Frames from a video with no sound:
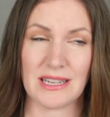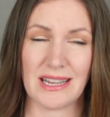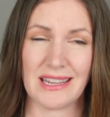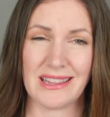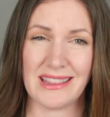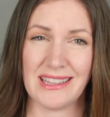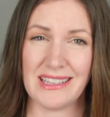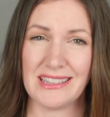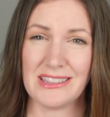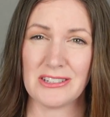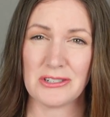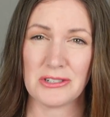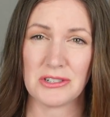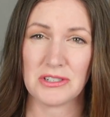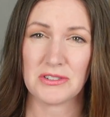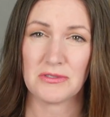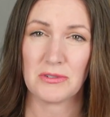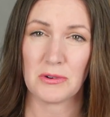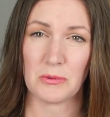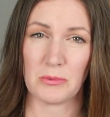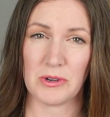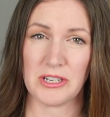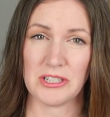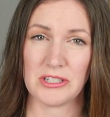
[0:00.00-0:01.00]
I think they're just
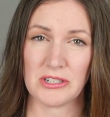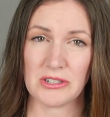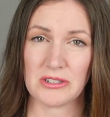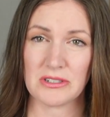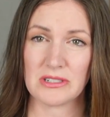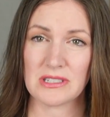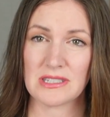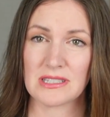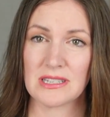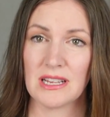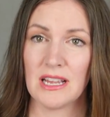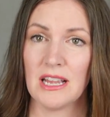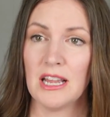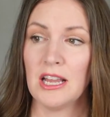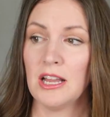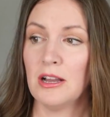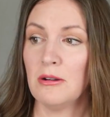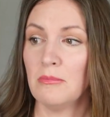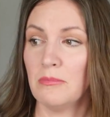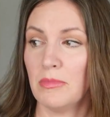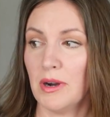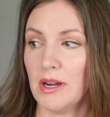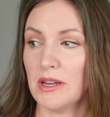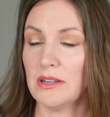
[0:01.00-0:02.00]
for winters,
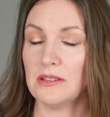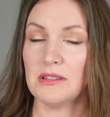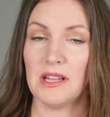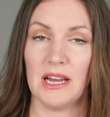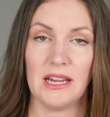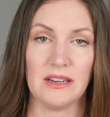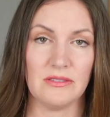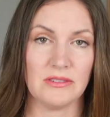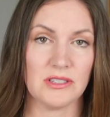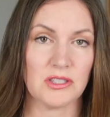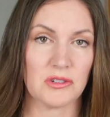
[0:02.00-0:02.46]
but a lot of